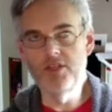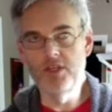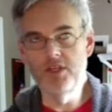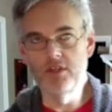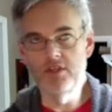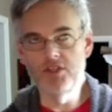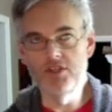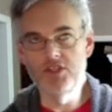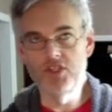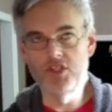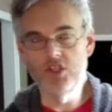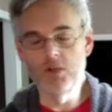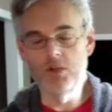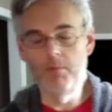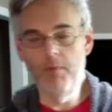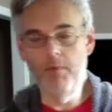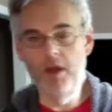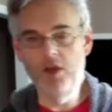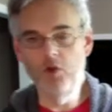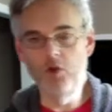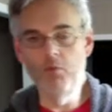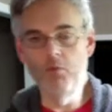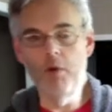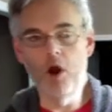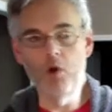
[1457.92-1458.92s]
the system
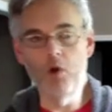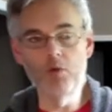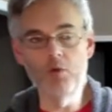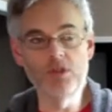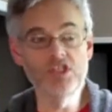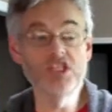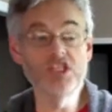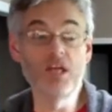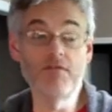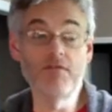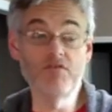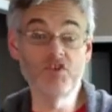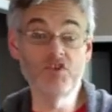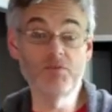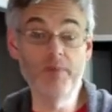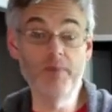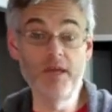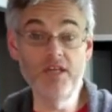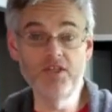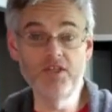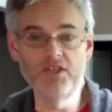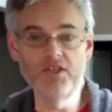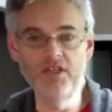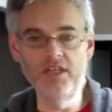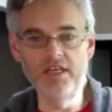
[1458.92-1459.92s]
menu bar would save
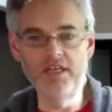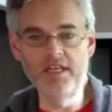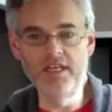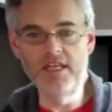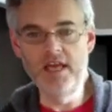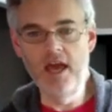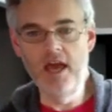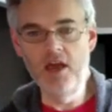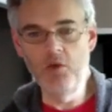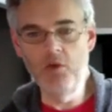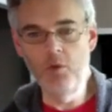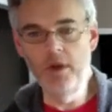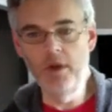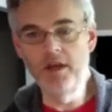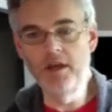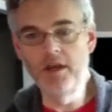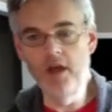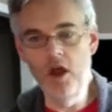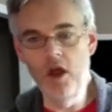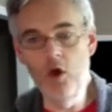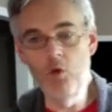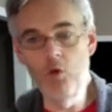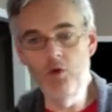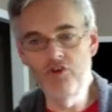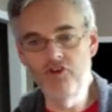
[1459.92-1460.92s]
space in the DA
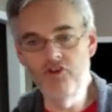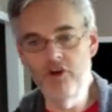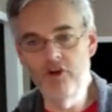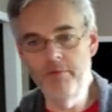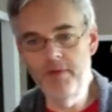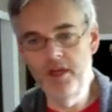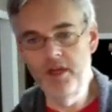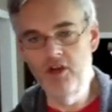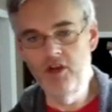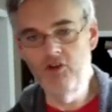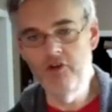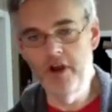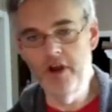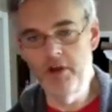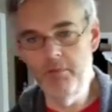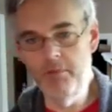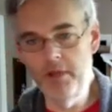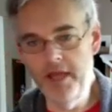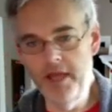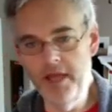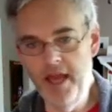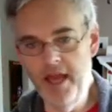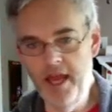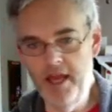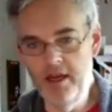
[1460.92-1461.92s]
window, which could be
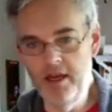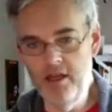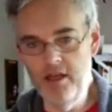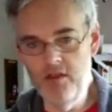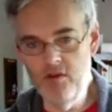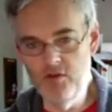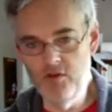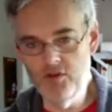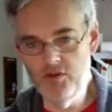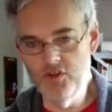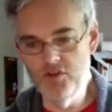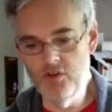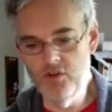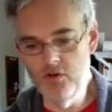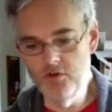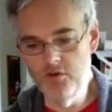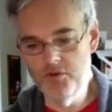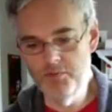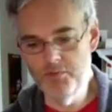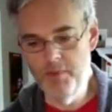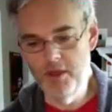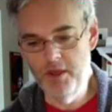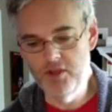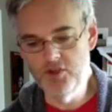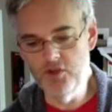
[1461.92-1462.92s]
incredibly handy. Those
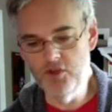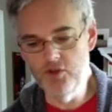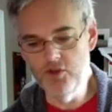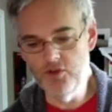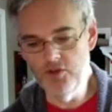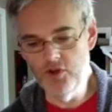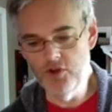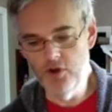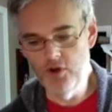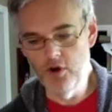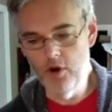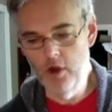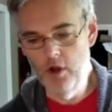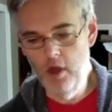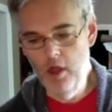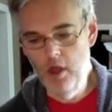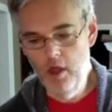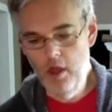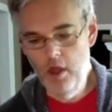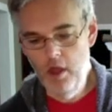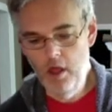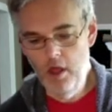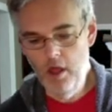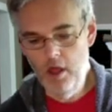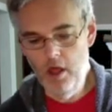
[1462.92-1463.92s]
pixels are
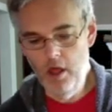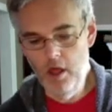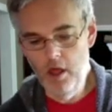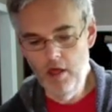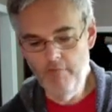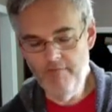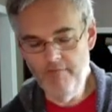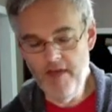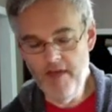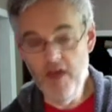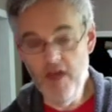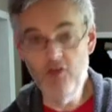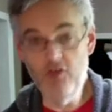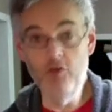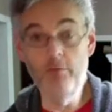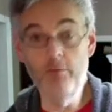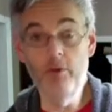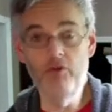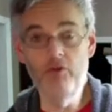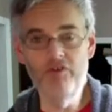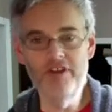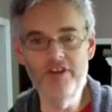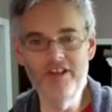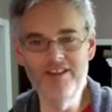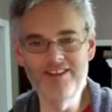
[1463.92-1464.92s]
valuable
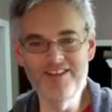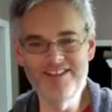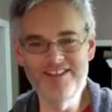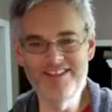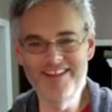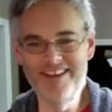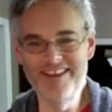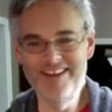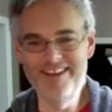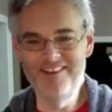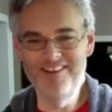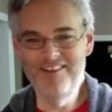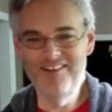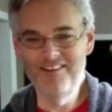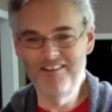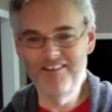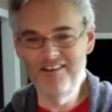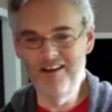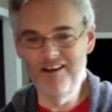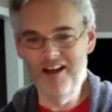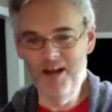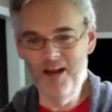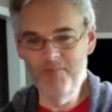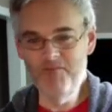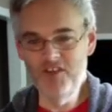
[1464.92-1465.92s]
real estate,
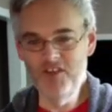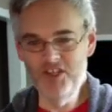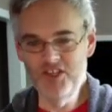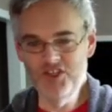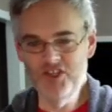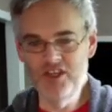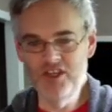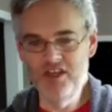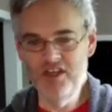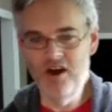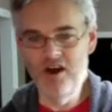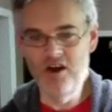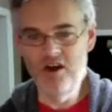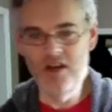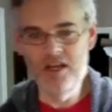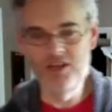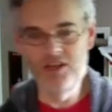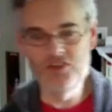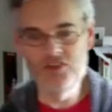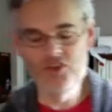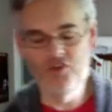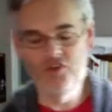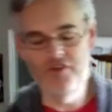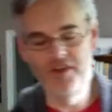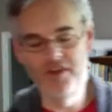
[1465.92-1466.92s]
obviously, on a
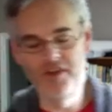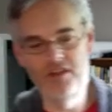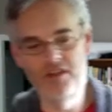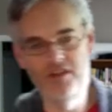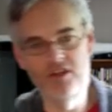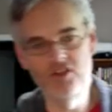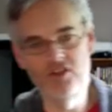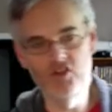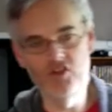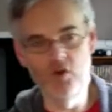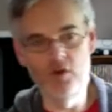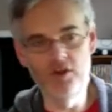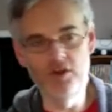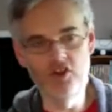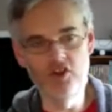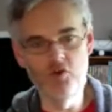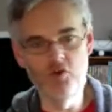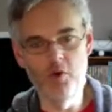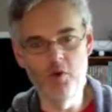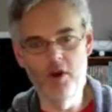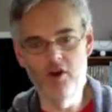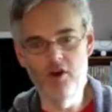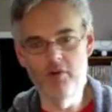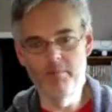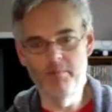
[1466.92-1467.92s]
screen that is only
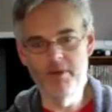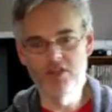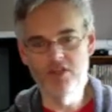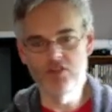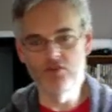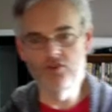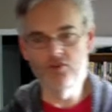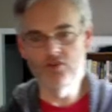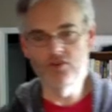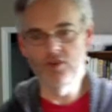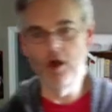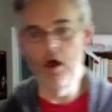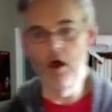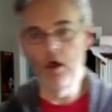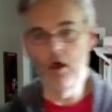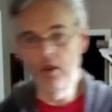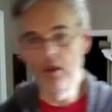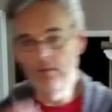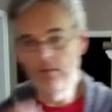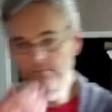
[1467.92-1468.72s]
200 pixels tall.